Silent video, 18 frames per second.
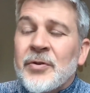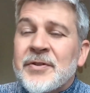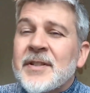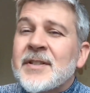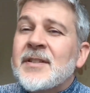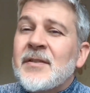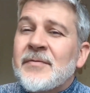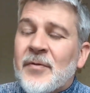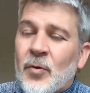
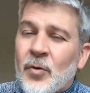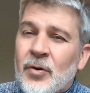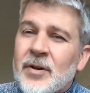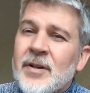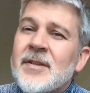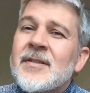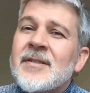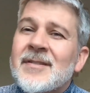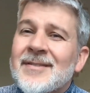
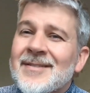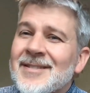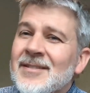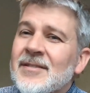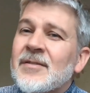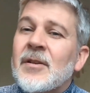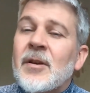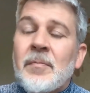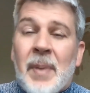64 is
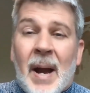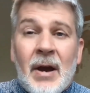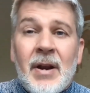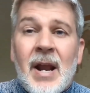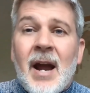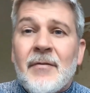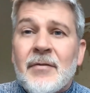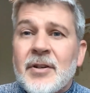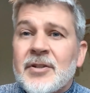about
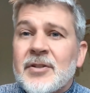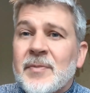average.